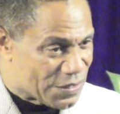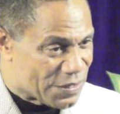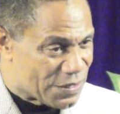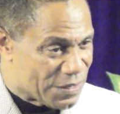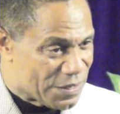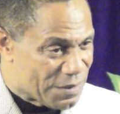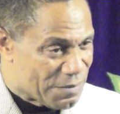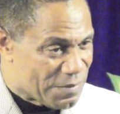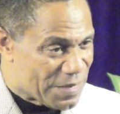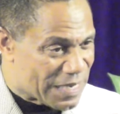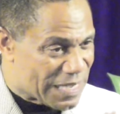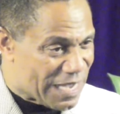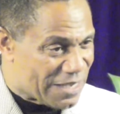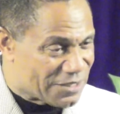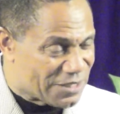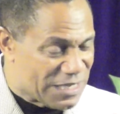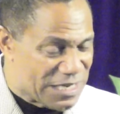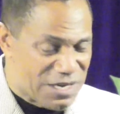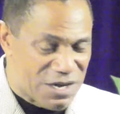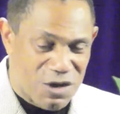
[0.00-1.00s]
Because
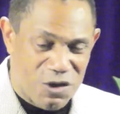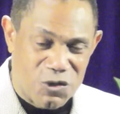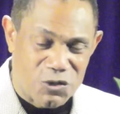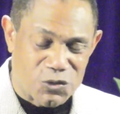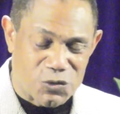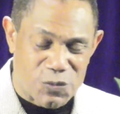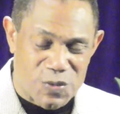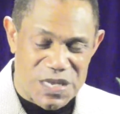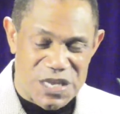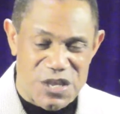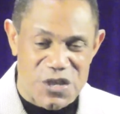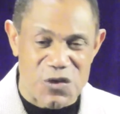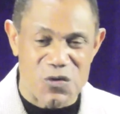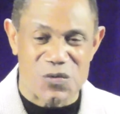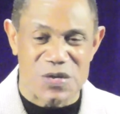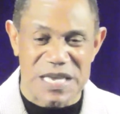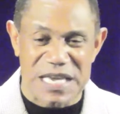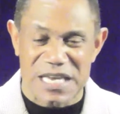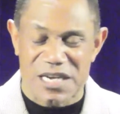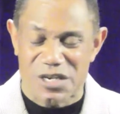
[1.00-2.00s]
he knows when you
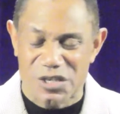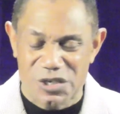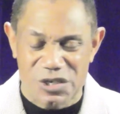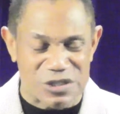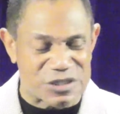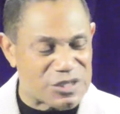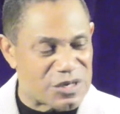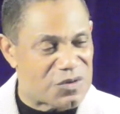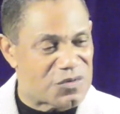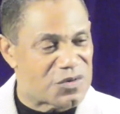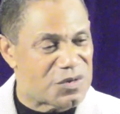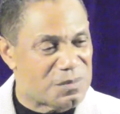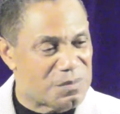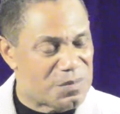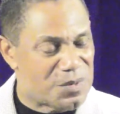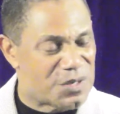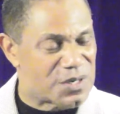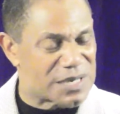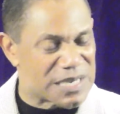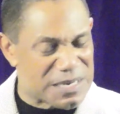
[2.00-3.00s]
get hooked on the
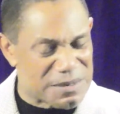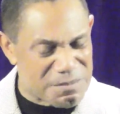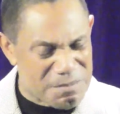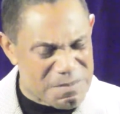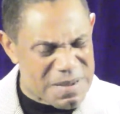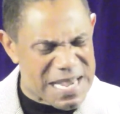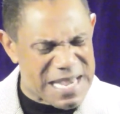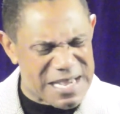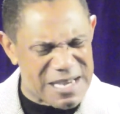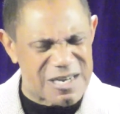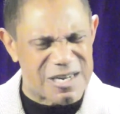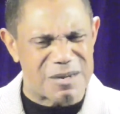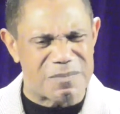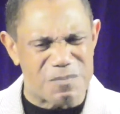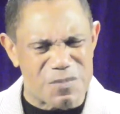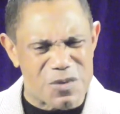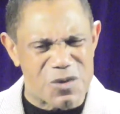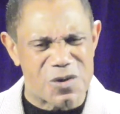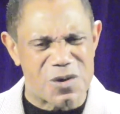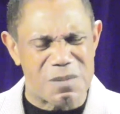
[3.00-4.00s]
book and make up
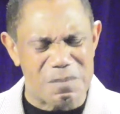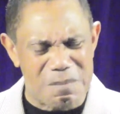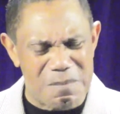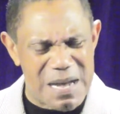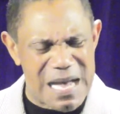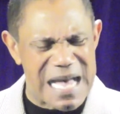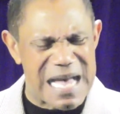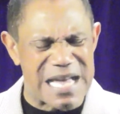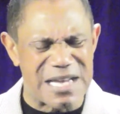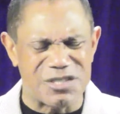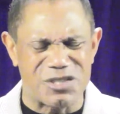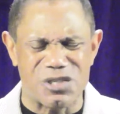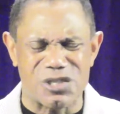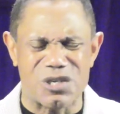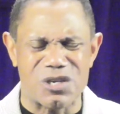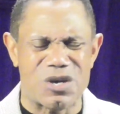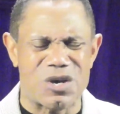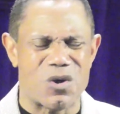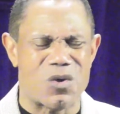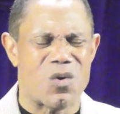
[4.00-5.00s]
your mind to
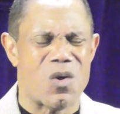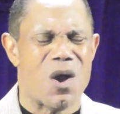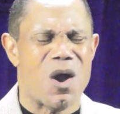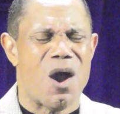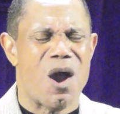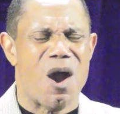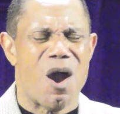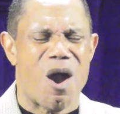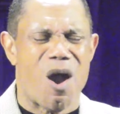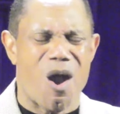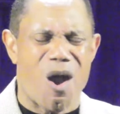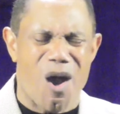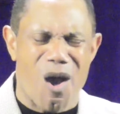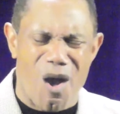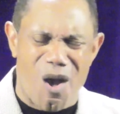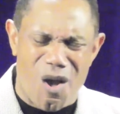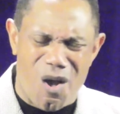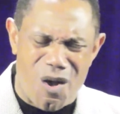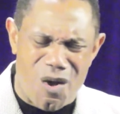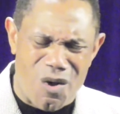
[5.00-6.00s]
go
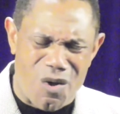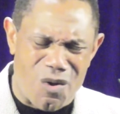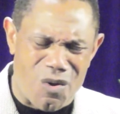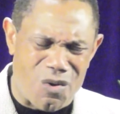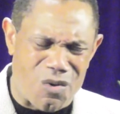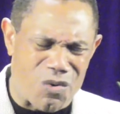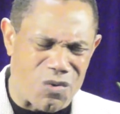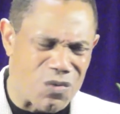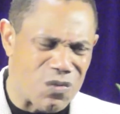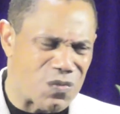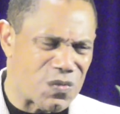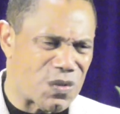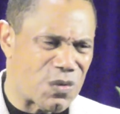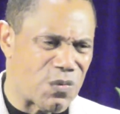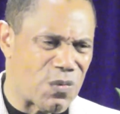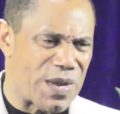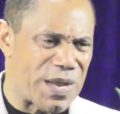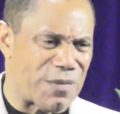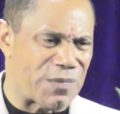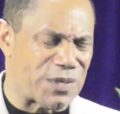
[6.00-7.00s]
all the
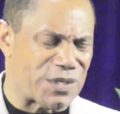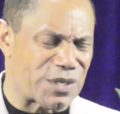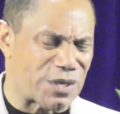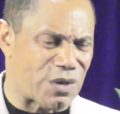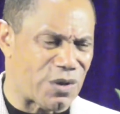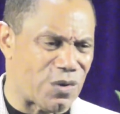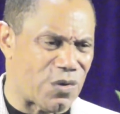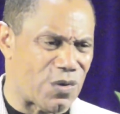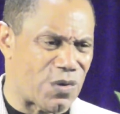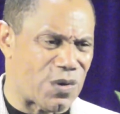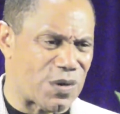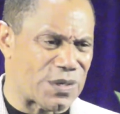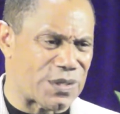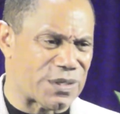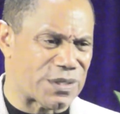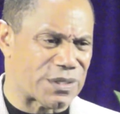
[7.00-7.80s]
way with the Lord,